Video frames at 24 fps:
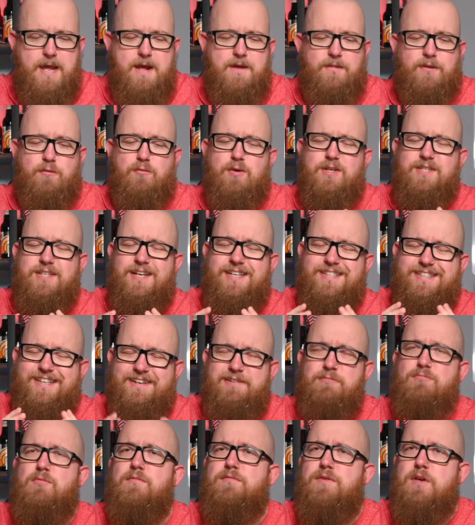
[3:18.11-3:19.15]
the reason I
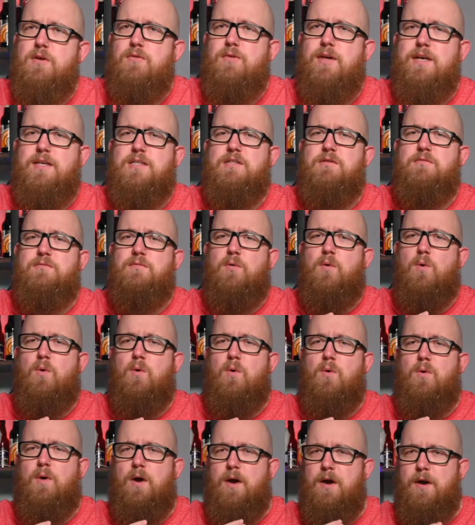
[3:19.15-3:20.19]
didn't review this
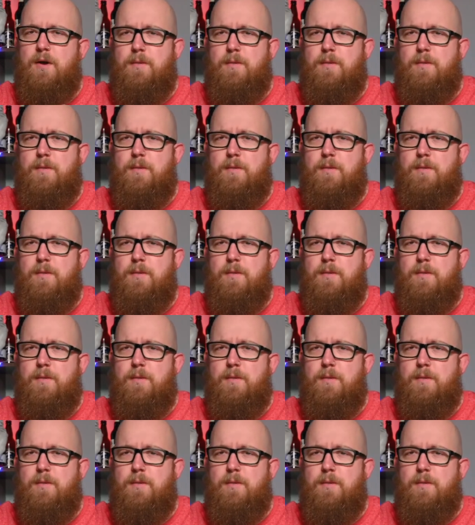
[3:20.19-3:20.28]
for